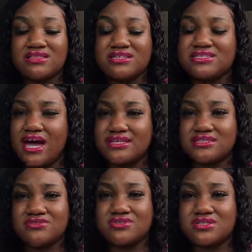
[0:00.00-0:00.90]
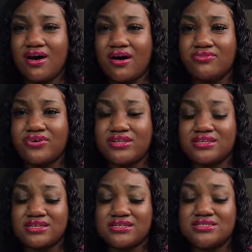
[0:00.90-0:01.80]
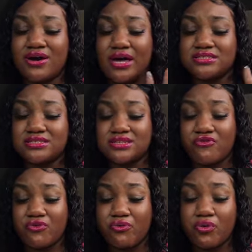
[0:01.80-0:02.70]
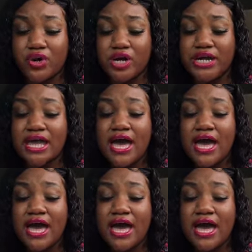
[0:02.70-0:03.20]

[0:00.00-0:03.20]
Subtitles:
The sizing was off on this, so I just never wore it.